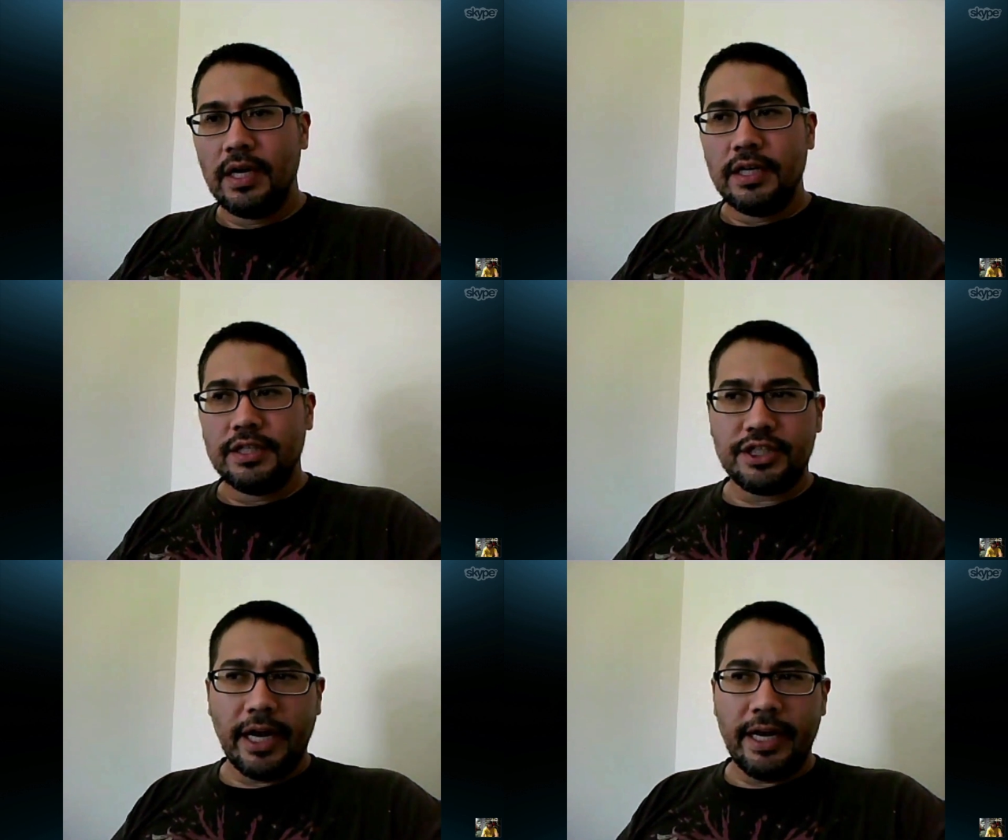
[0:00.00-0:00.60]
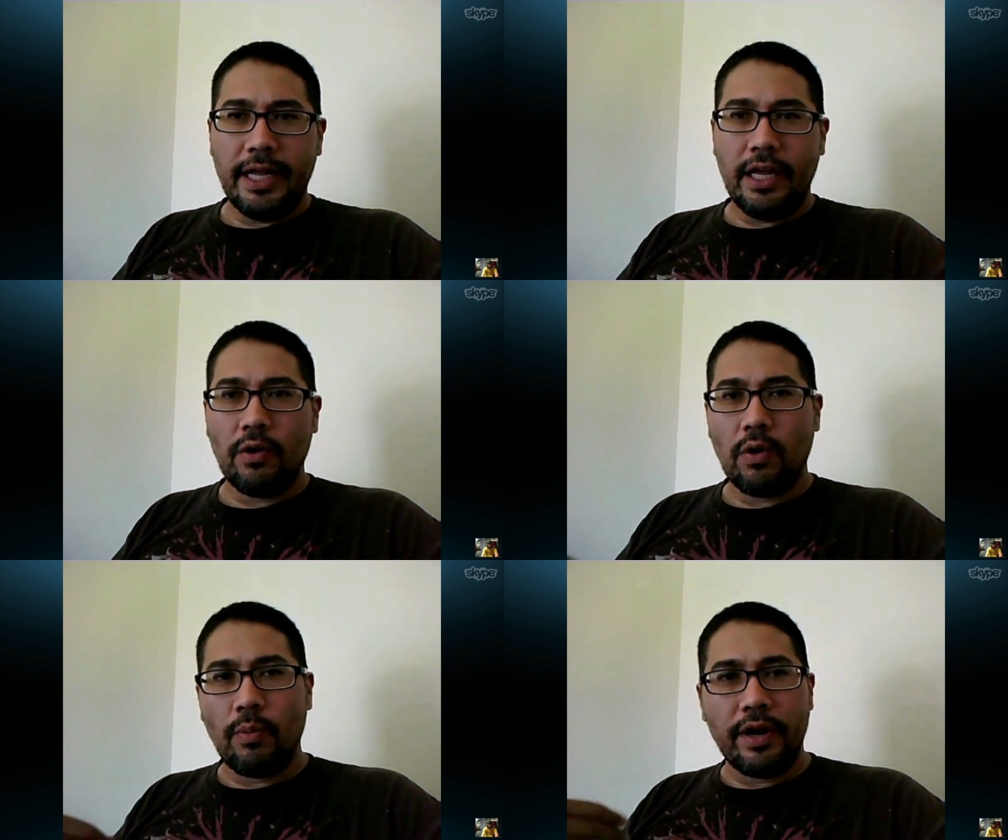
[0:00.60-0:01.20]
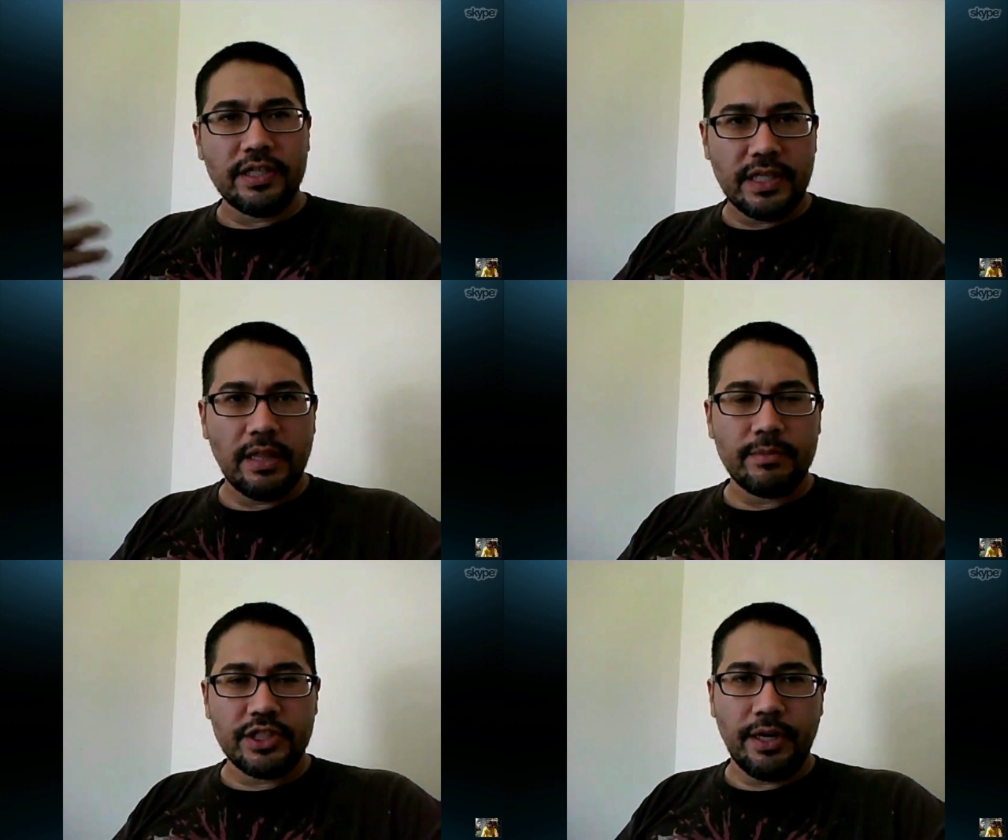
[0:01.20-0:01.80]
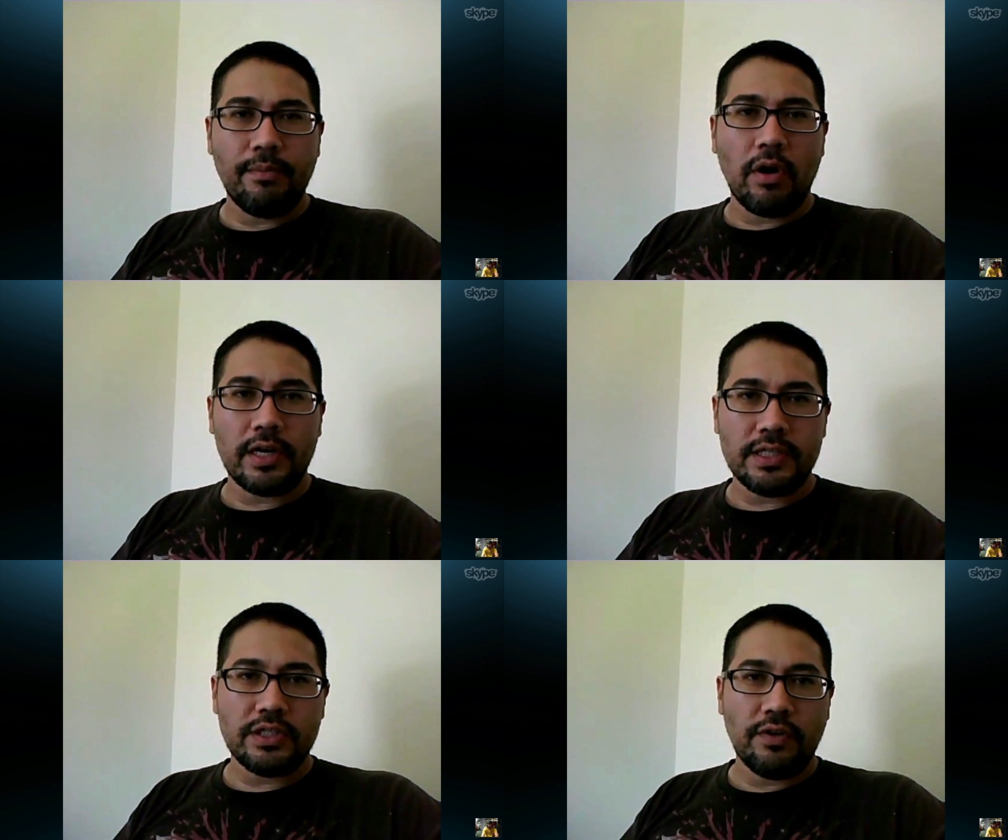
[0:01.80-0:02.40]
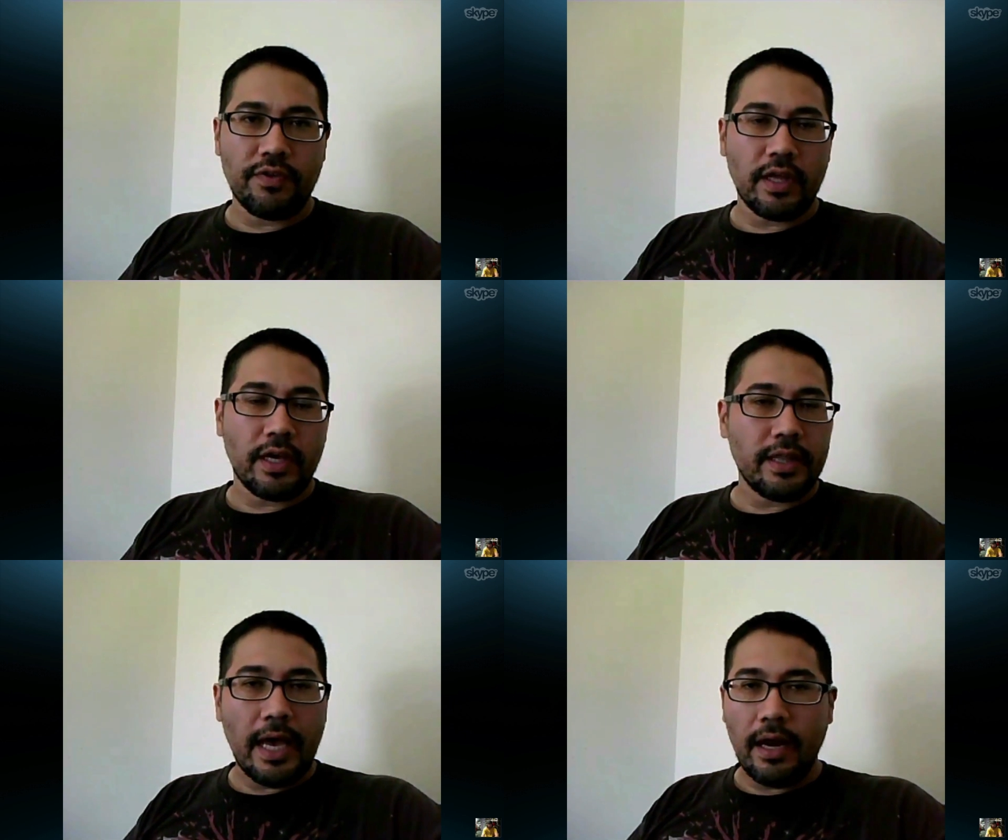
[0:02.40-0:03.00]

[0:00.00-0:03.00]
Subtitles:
shiny or where you see the machine marks and so forth like that.